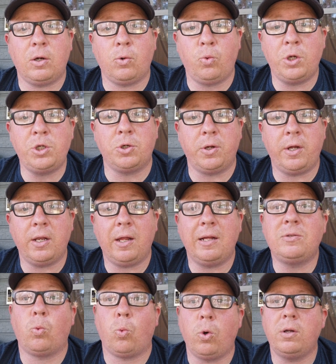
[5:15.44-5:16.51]
original
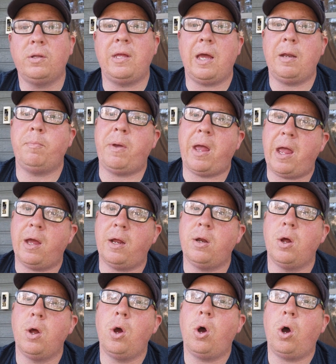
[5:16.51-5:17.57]
headlights weren't that bad
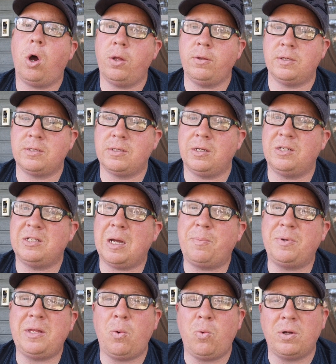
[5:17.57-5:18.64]
on the
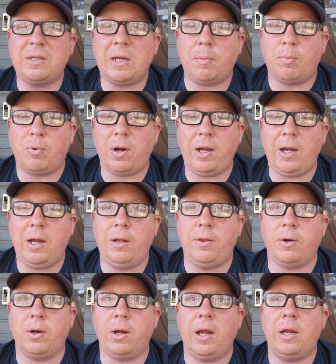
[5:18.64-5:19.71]
Slingshot, but they weren't that bright
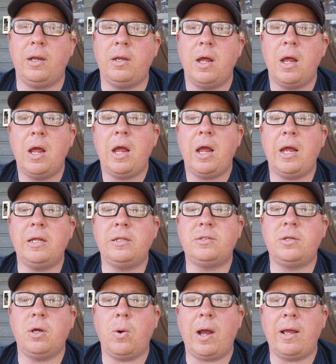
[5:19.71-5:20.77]
either. And
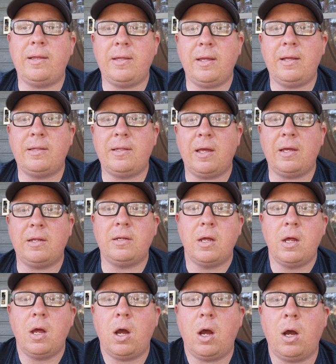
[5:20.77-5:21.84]
so I think that
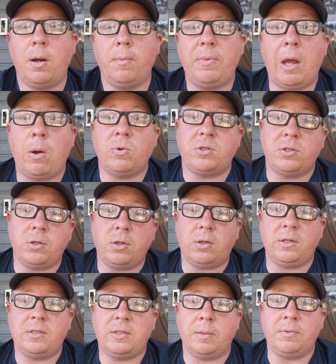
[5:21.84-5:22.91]
that was
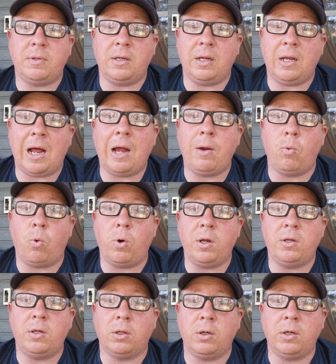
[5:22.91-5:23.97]
certainly something that I
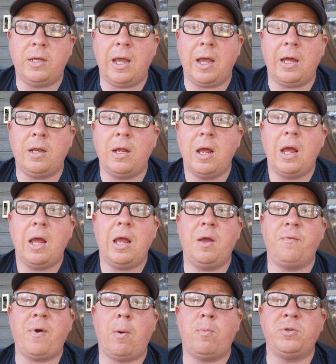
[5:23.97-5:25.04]
wanted to look at
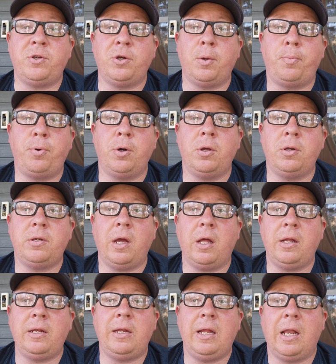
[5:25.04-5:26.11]
if I was going to put
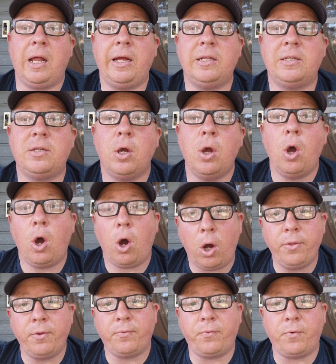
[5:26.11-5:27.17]
LED lights
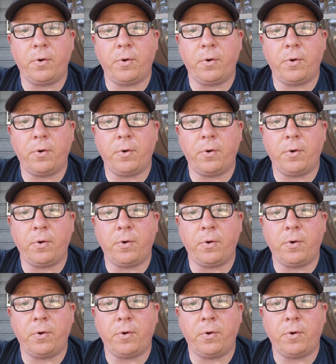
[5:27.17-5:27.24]
on the